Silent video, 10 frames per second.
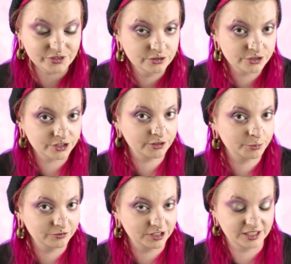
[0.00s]
So another
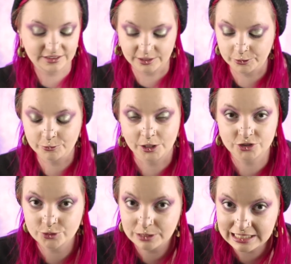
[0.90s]
movie that we
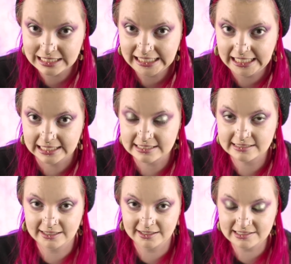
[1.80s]
watched recently is
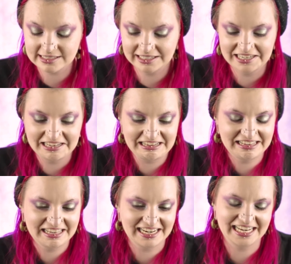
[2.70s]
Tusk.
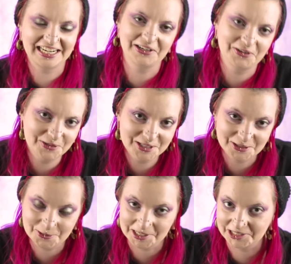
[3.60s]
And I know it's
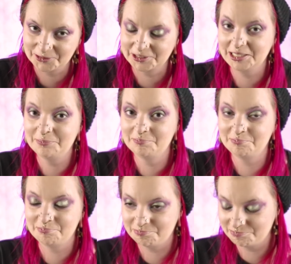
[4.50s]
a really, really
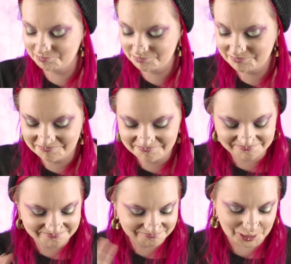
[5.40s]

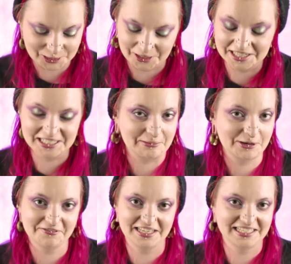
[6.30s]
polarizing
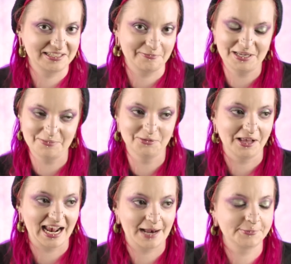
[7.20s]
movie. Some
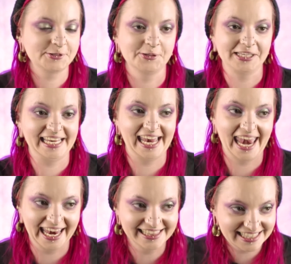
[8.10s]
people absolutely
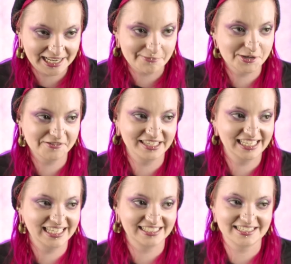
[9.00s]
hate that
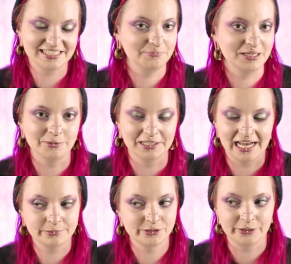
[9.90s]
movie. Some people
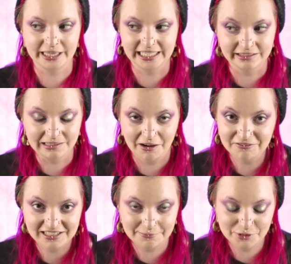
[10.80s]
absolutely
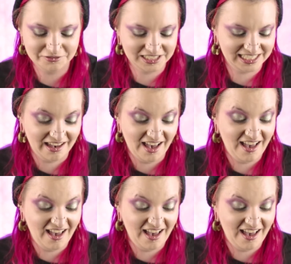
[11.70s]
love that movie.